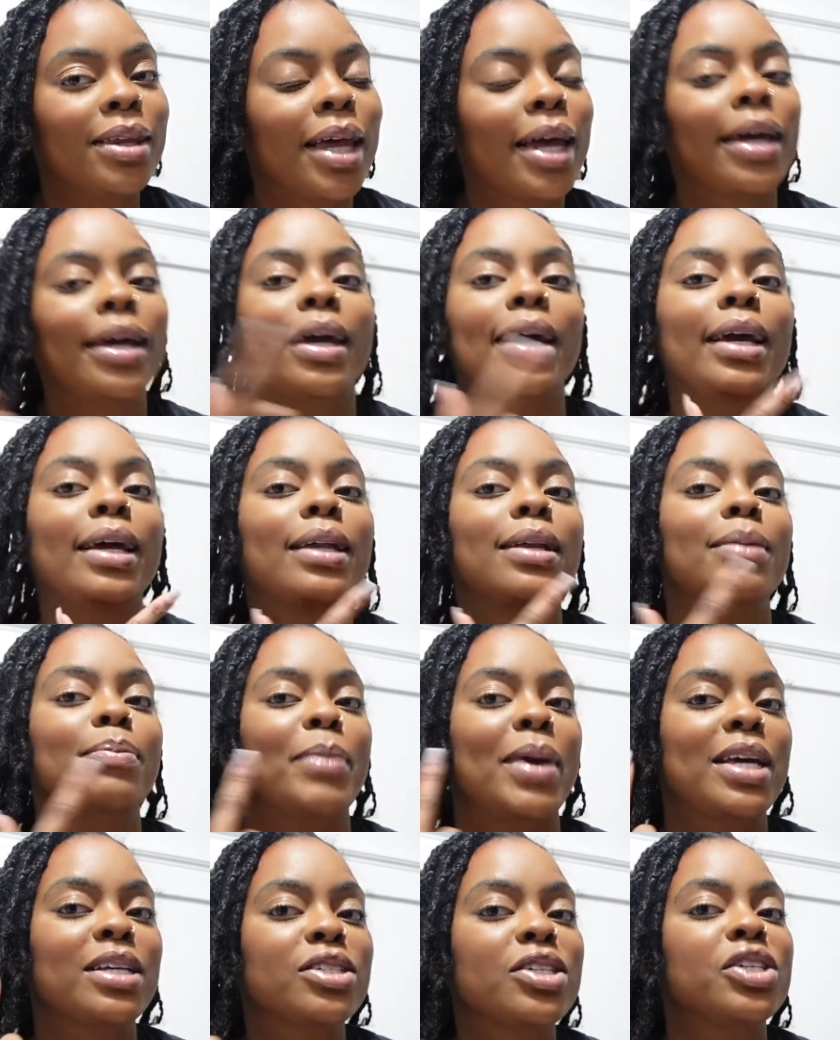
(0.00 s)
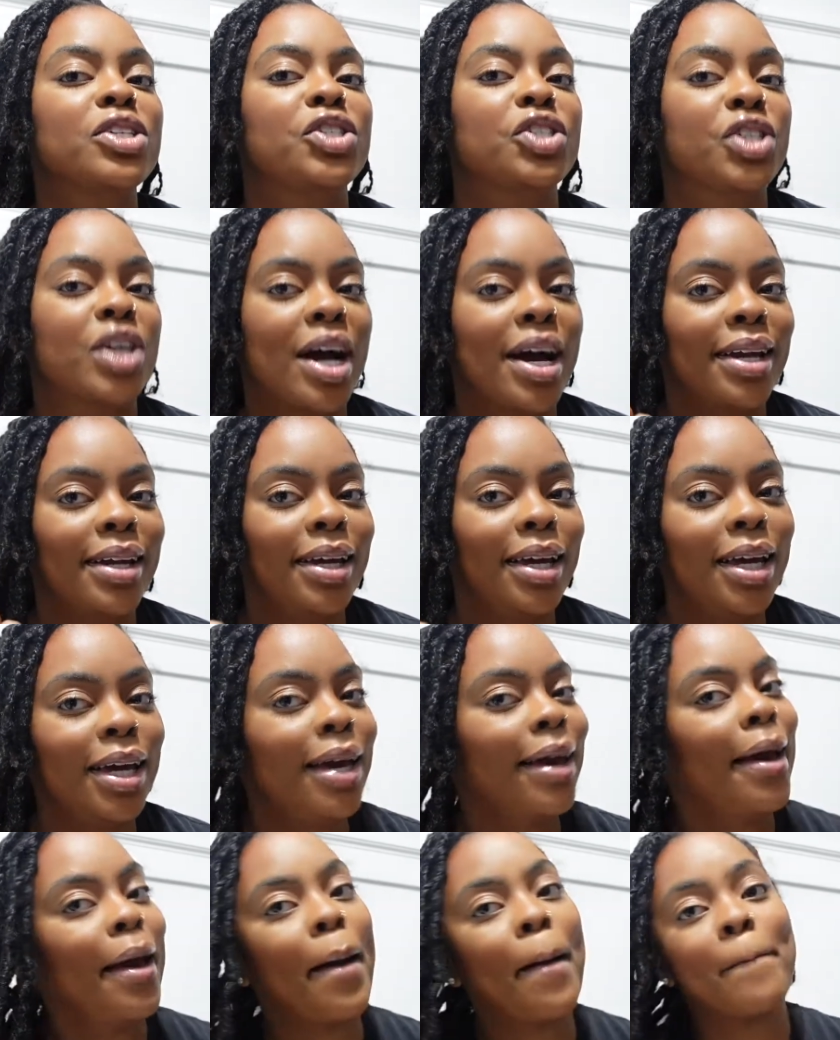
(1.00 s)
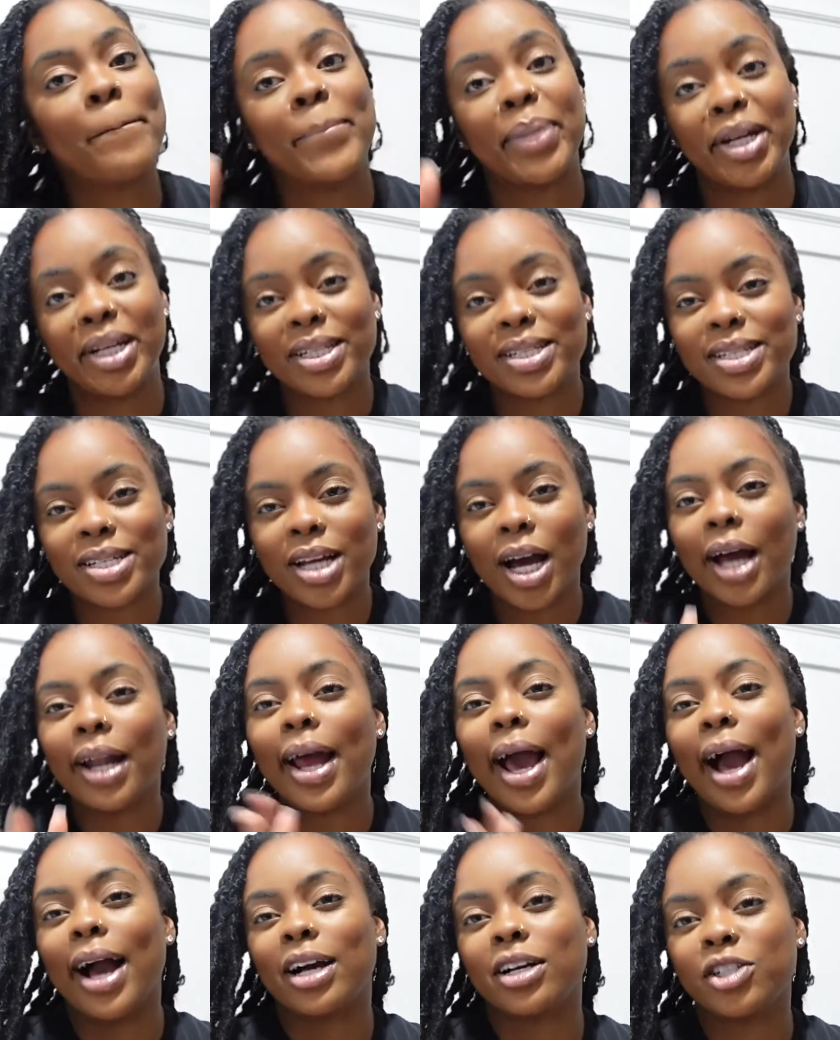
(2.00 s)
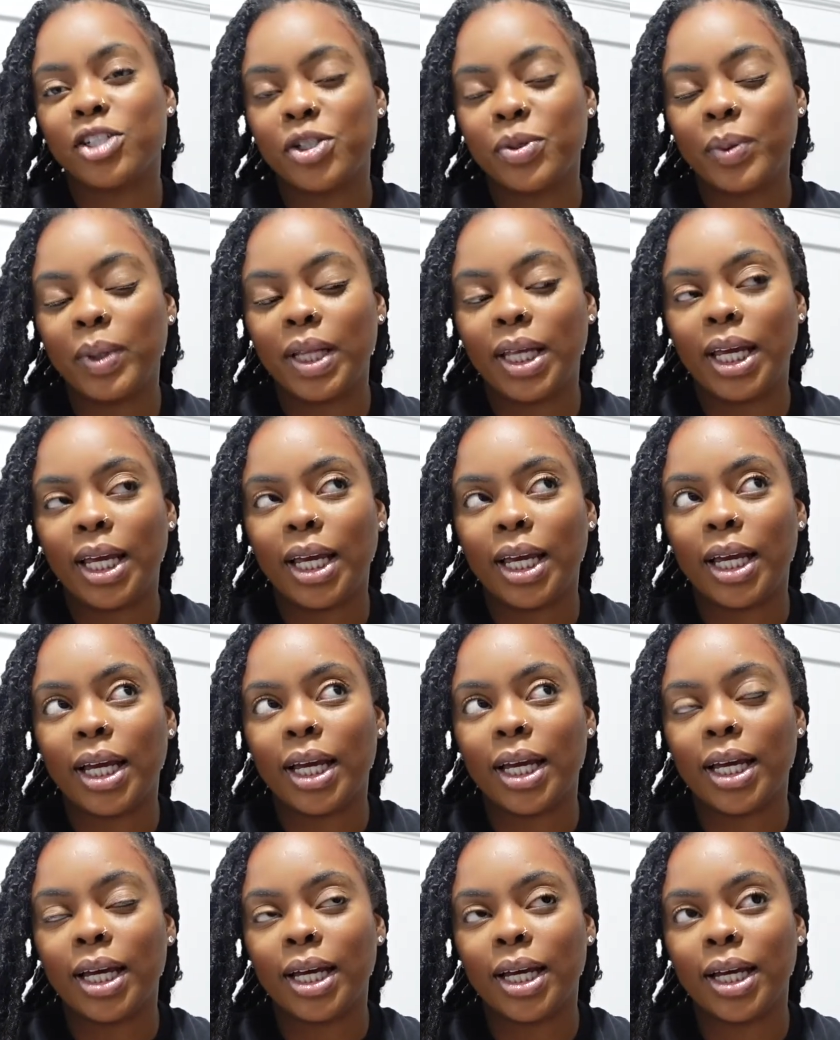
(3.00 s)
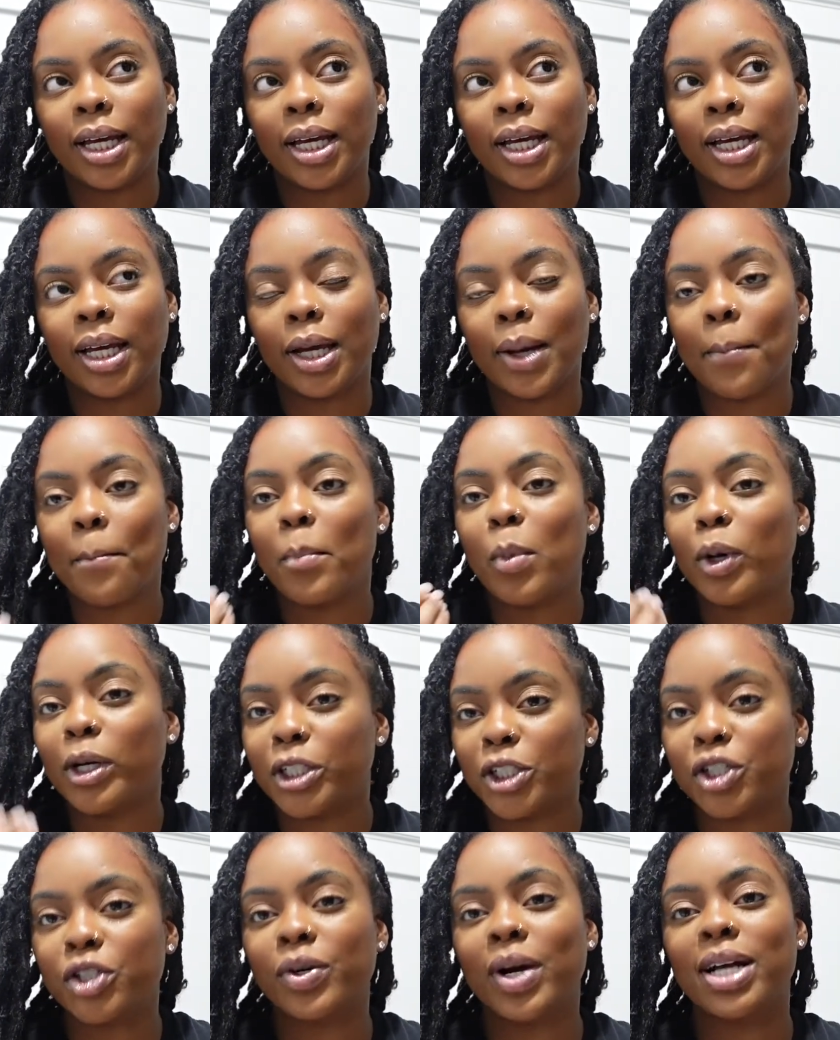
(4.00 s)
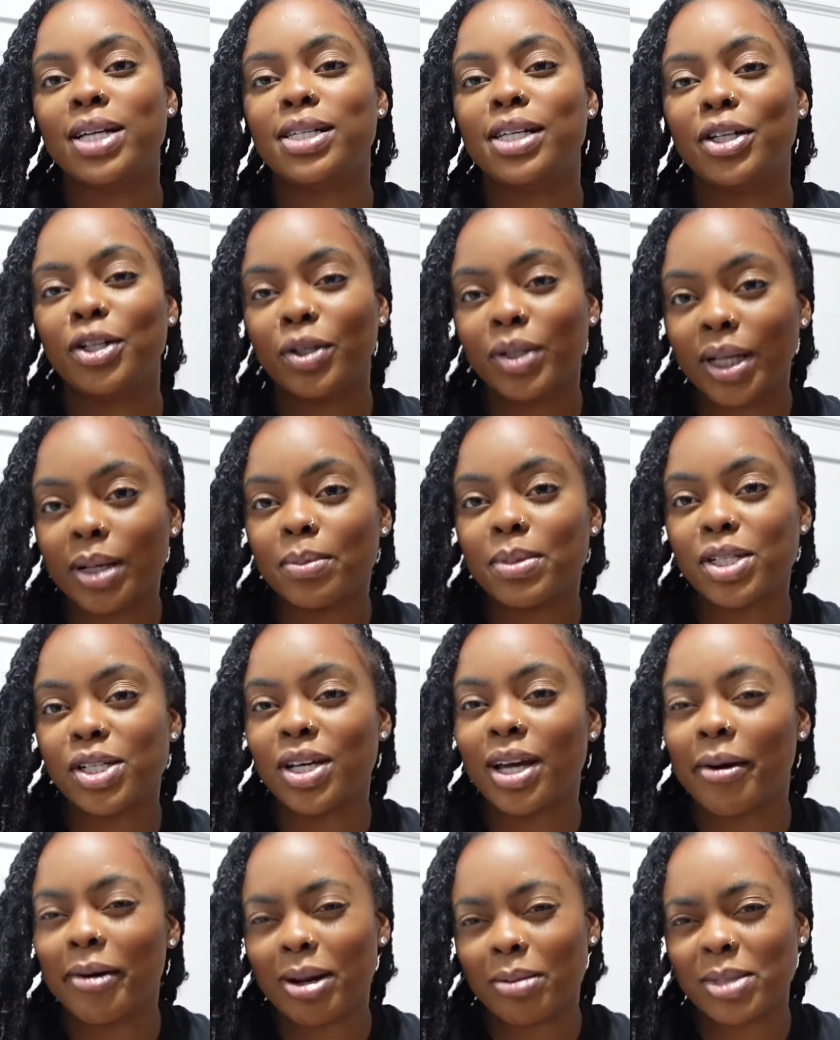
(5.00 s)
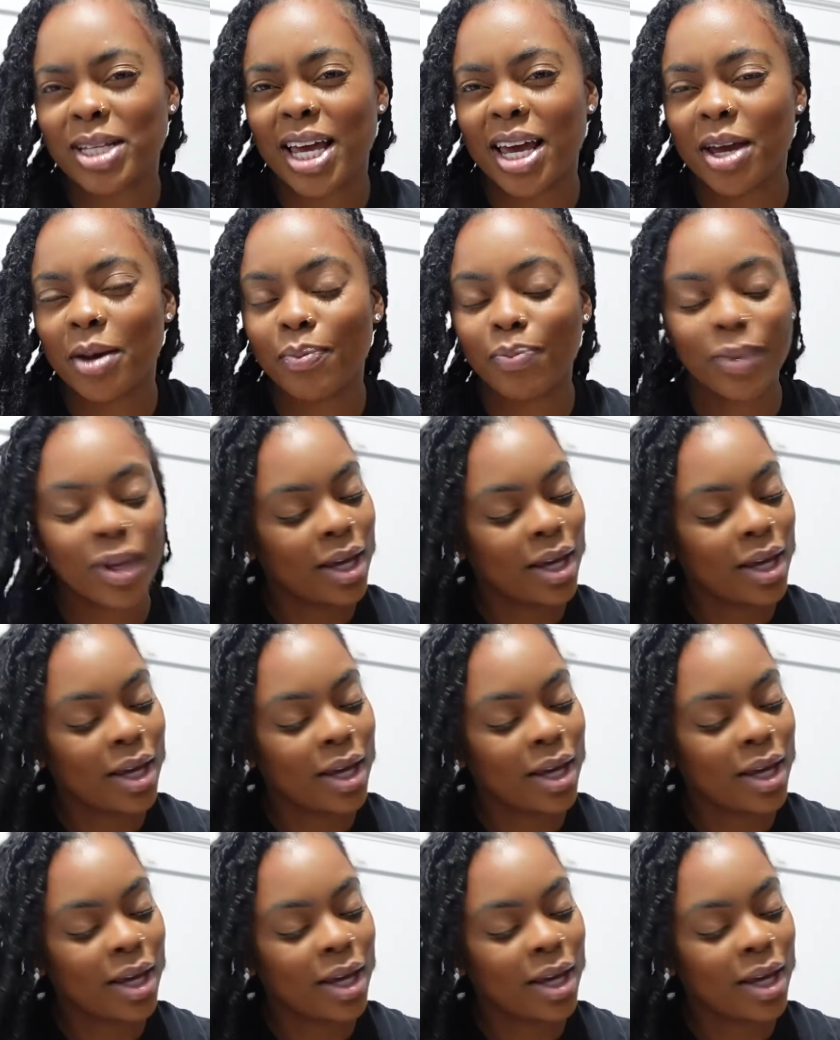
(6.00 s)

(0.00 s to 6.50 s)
Like it makes it shiny, but it's not actually moisturizing your lips. You get what I'm saying?